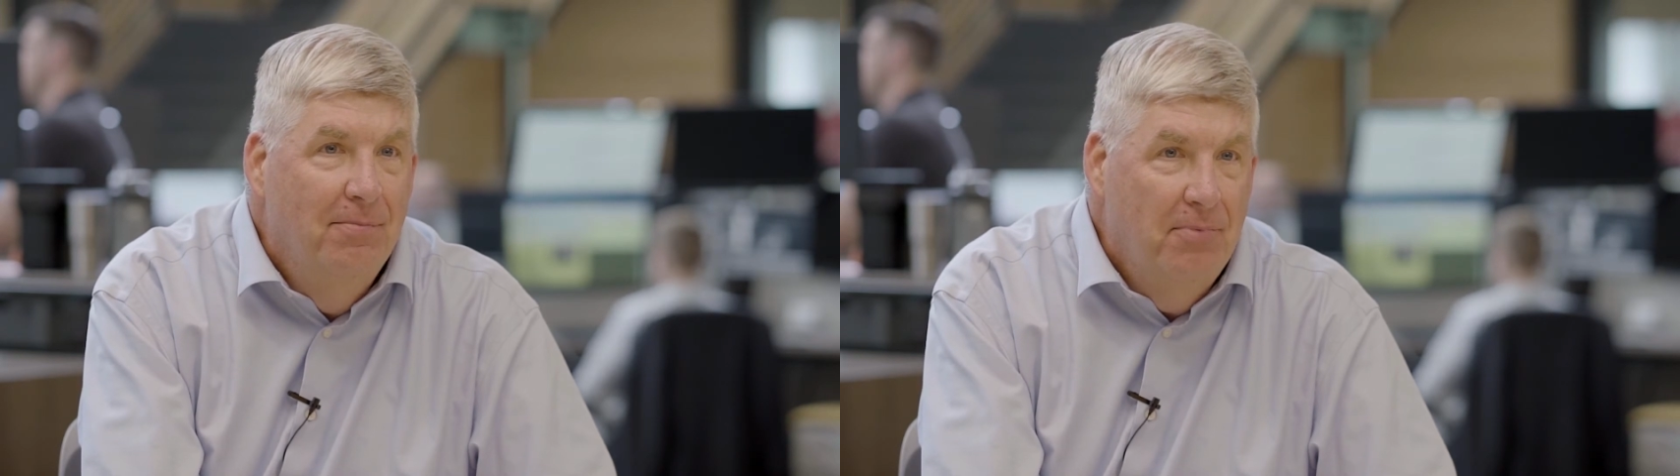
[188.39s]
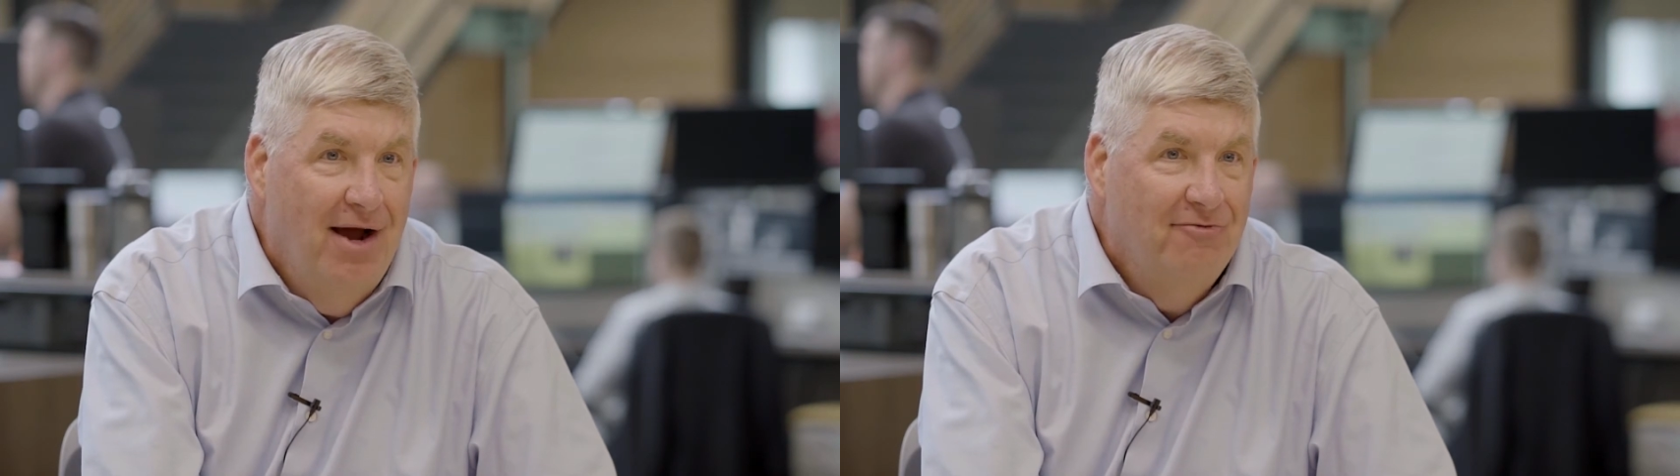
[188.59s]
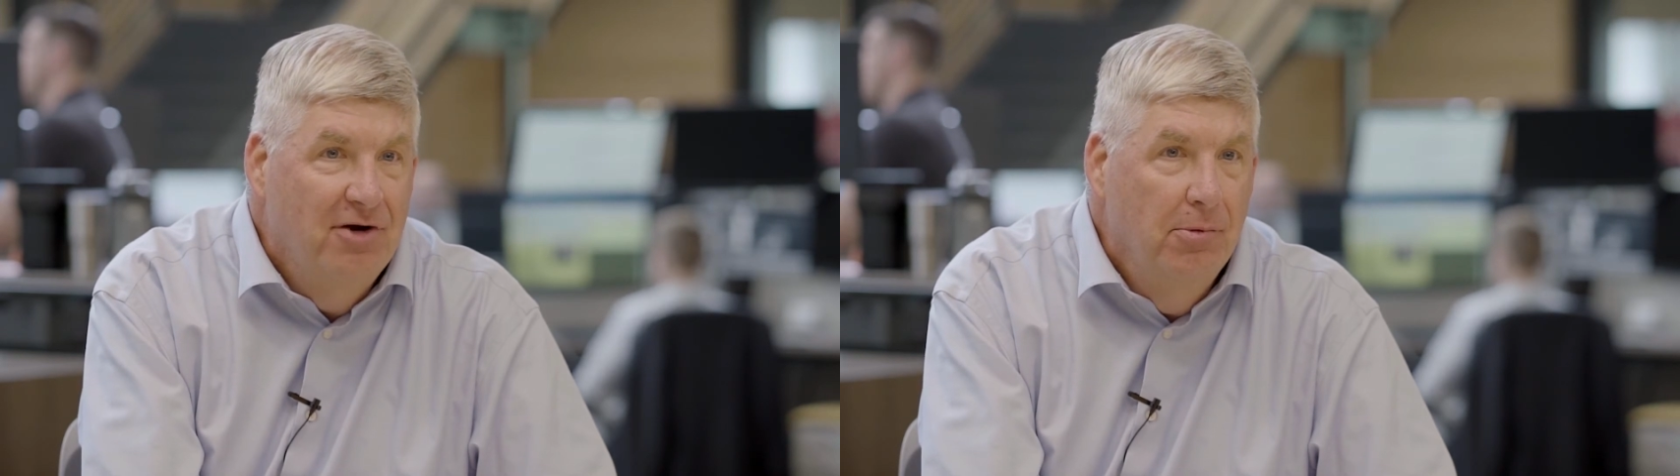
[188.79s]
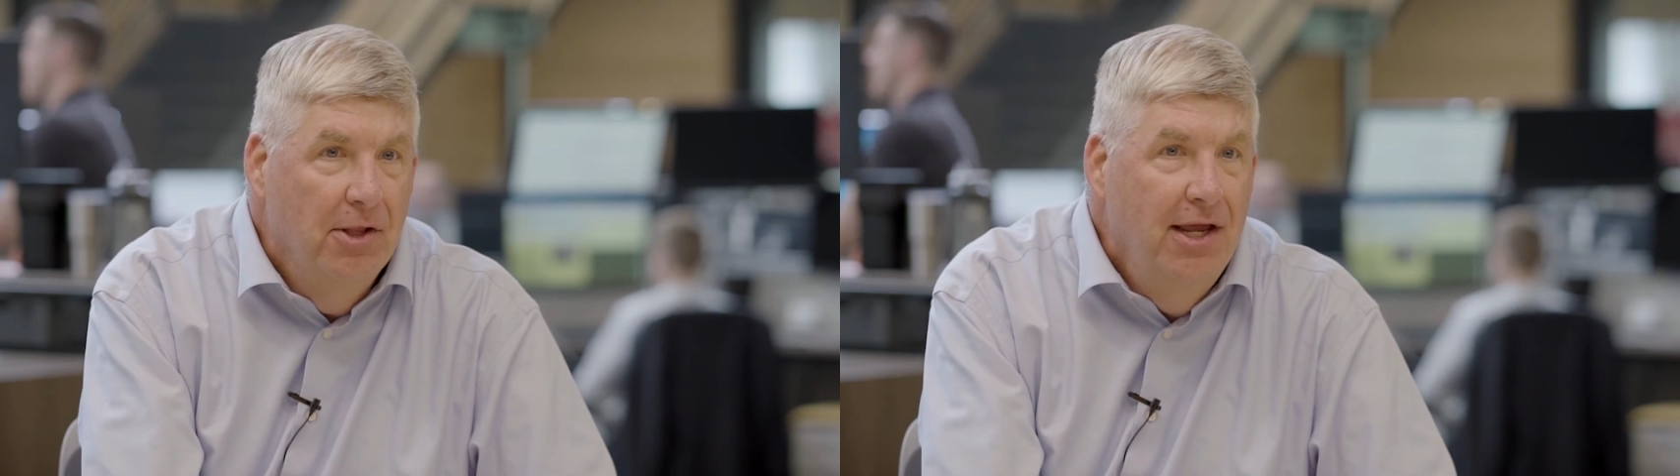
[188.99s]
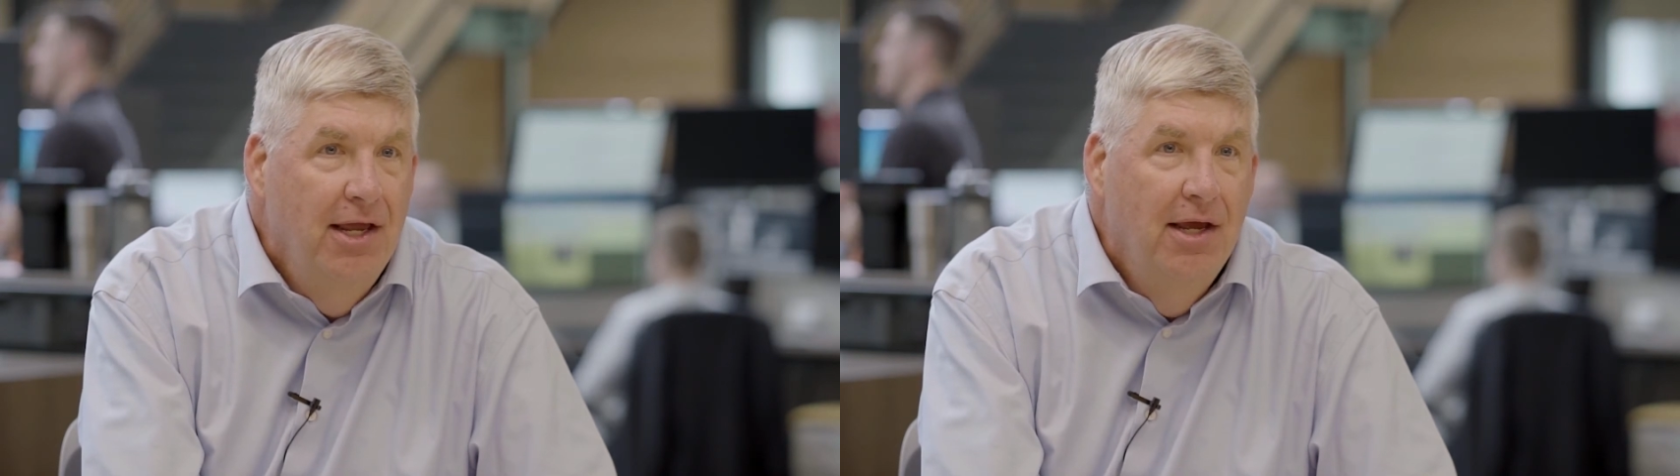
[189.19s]

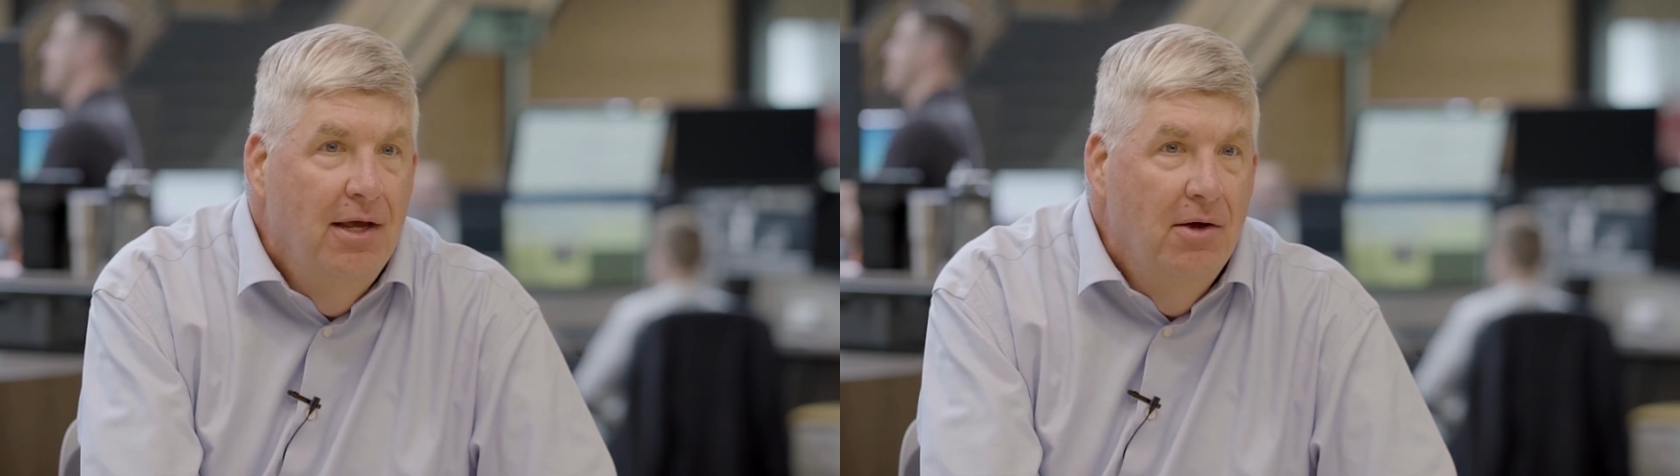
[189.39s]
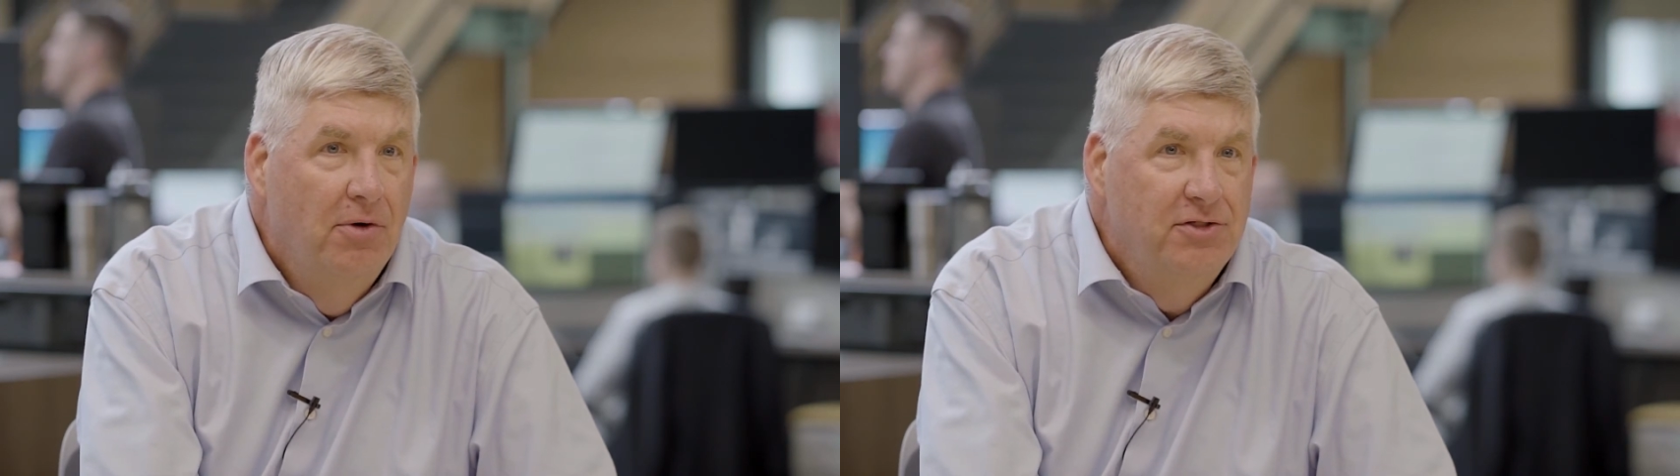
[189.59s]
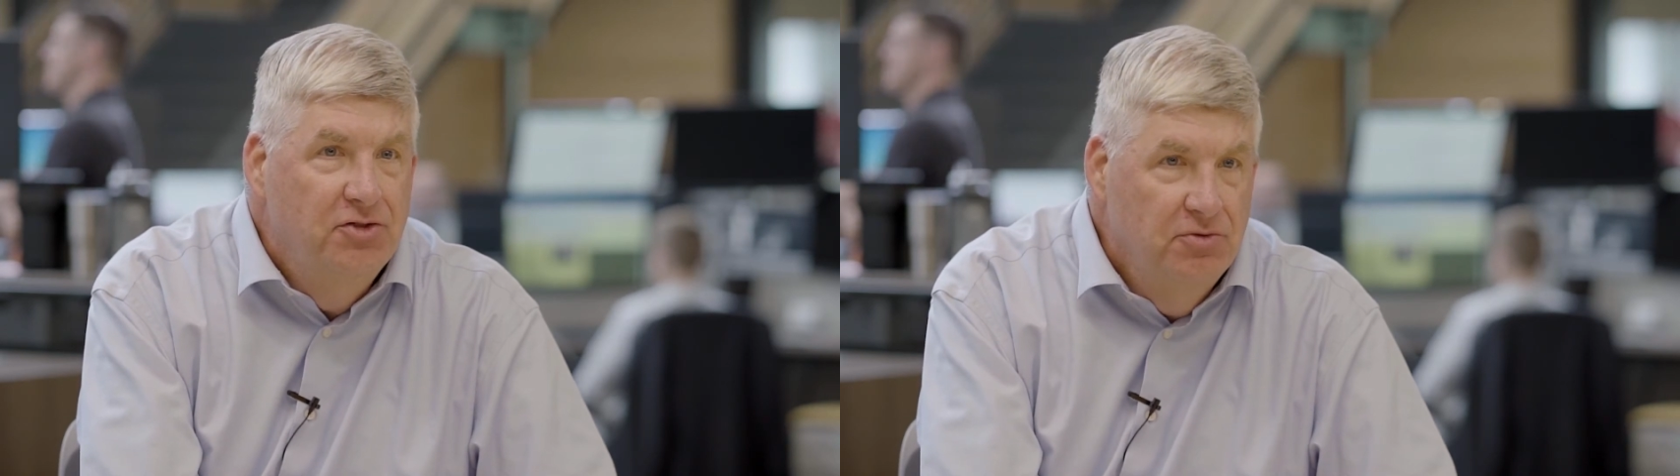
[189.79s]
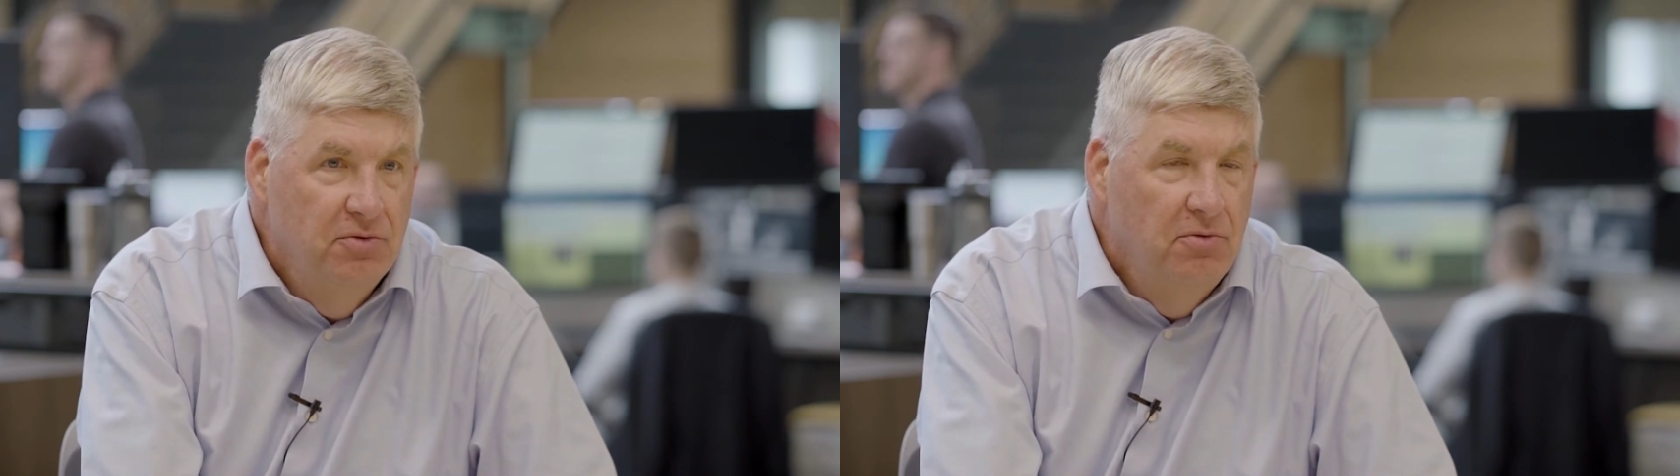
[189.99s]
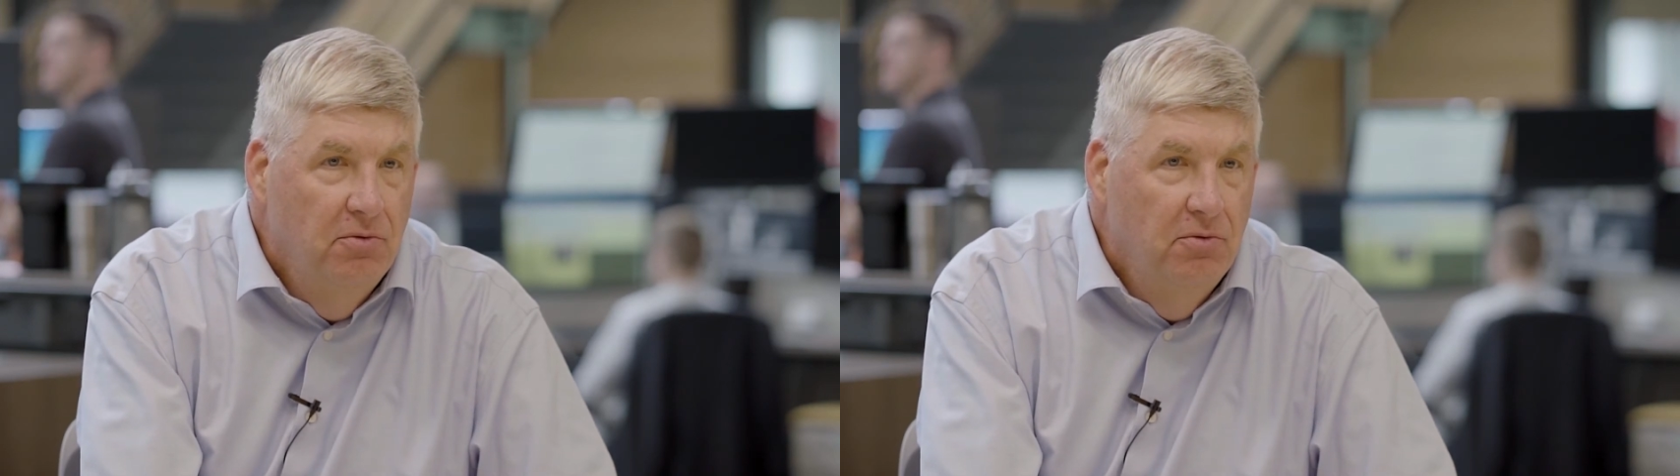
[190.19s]
profitably, which